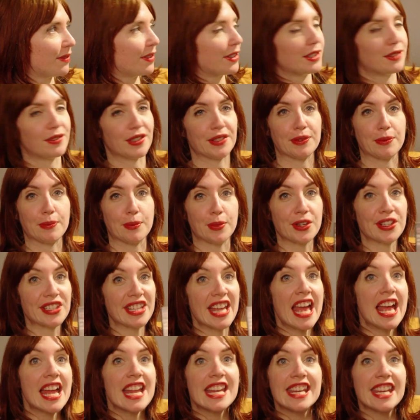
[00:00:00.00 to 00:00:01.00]
his favorite books.
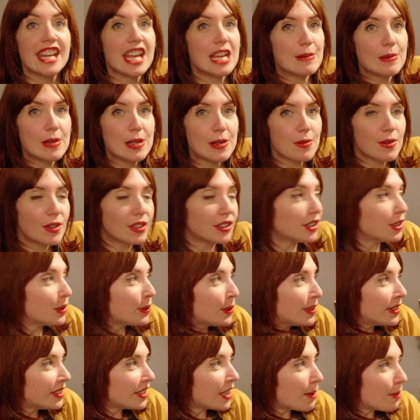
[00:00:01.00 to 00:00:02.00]
Maybe we'll do
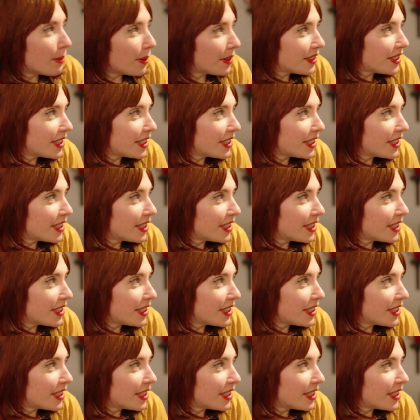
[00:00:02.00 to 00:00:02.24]
a double